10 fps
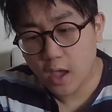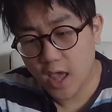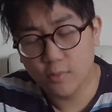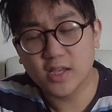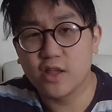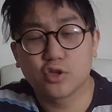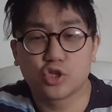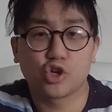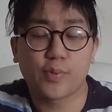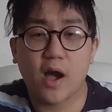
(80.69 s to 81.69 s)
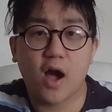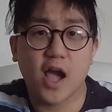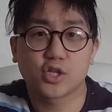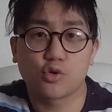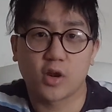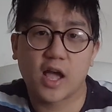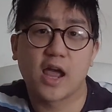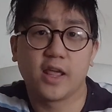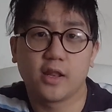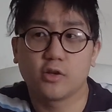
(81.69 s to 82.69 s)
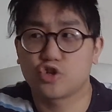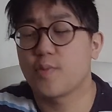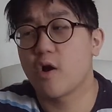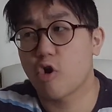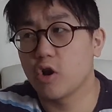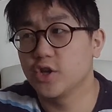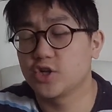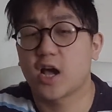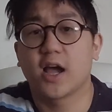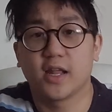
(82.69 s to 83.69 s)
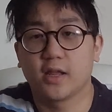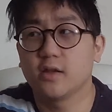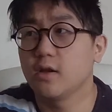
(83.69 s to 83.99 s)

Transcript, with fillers: and I'm not telling you to drop out high school like I did, drop out college like I did.